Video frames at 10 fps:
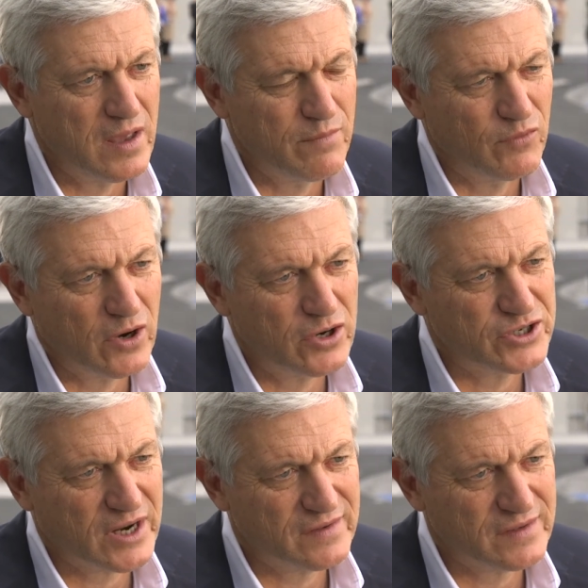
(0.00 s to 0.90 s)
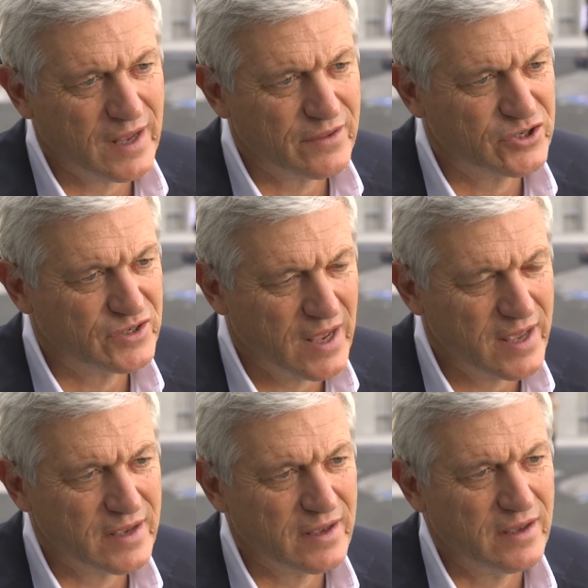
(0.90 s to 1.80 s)
immunological strategies
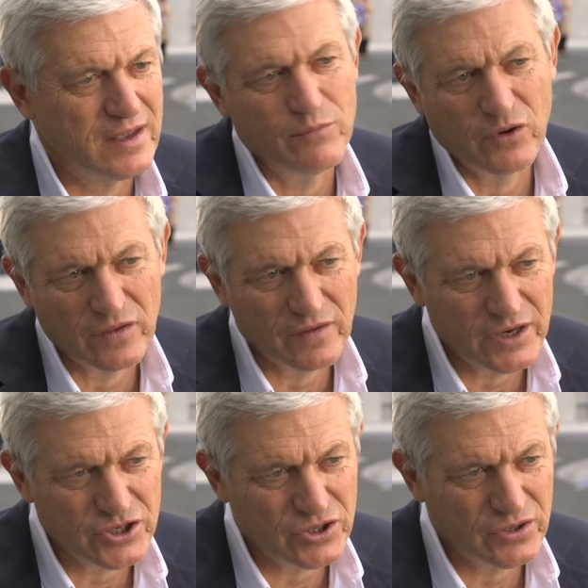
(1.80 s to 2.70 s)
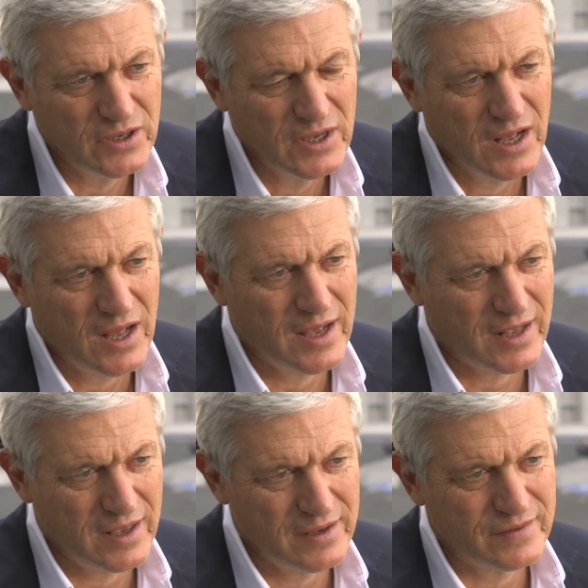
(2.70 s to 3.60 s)
like immunization
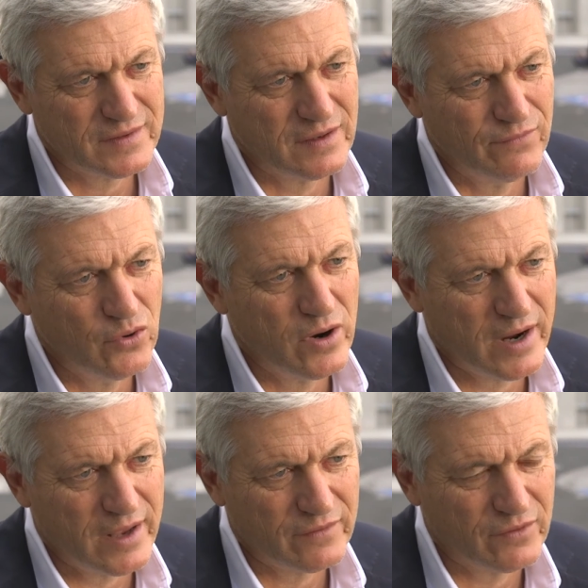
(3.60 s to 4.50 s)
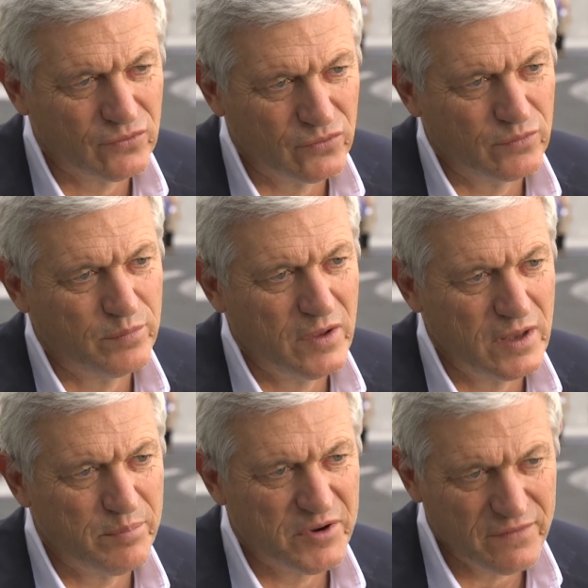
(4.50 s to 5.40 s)
against uh, BRS
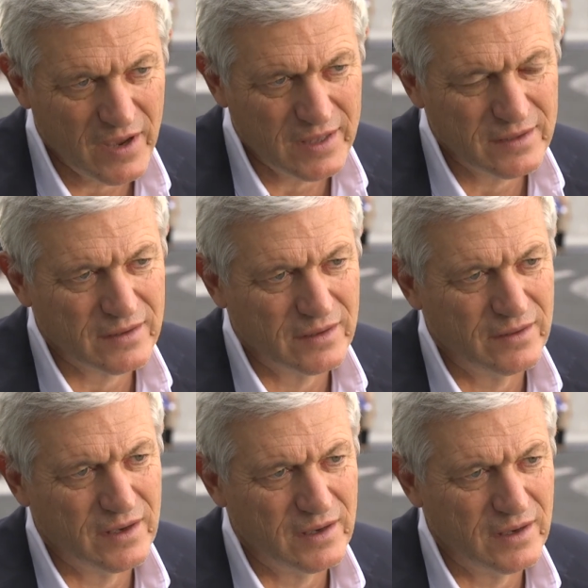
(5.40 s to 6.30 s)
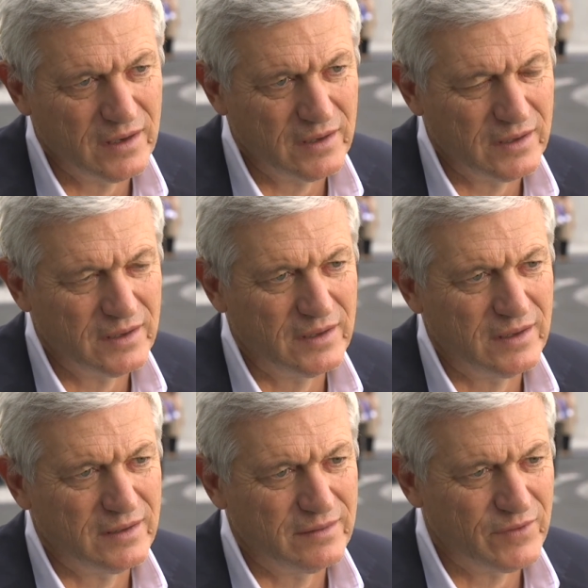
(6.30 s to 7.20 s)
to prevent the
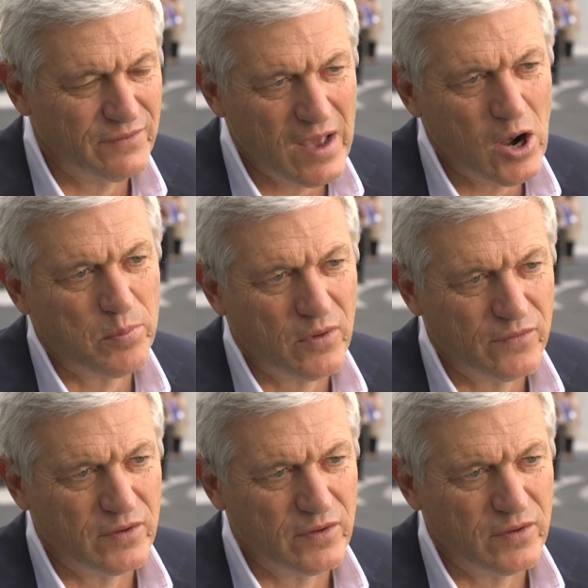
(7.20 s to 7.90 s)
develop of